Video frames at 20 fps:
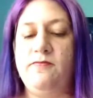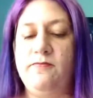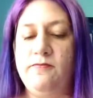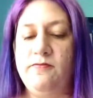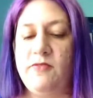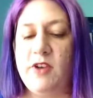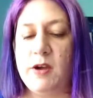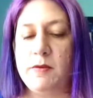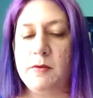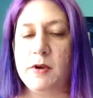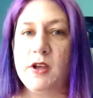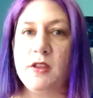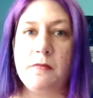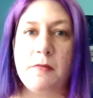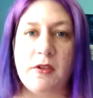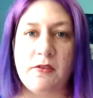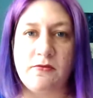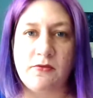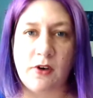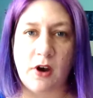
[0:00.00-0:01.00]
Fabric of the
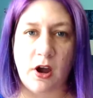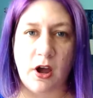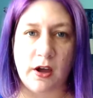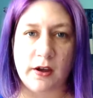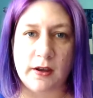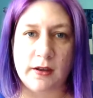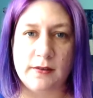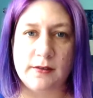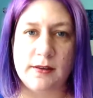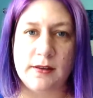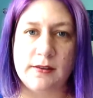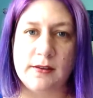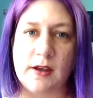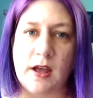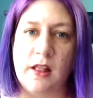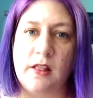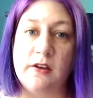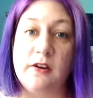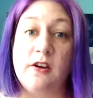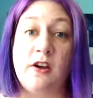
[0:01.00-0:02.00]
month for August is a
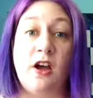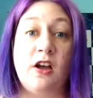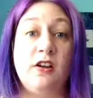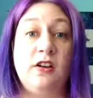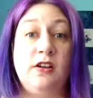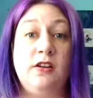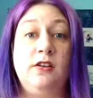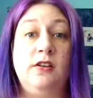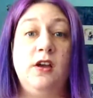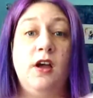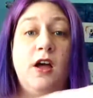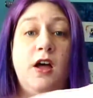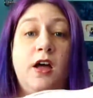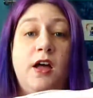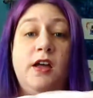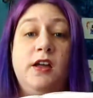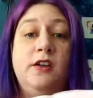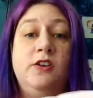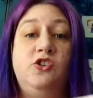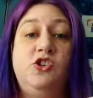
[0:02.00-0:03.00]
color called
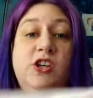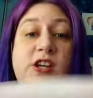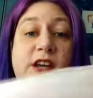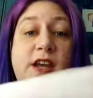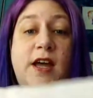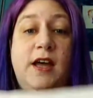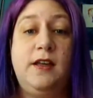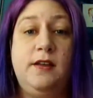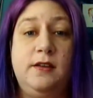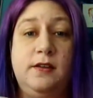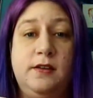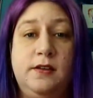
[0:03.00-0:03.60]
Gia.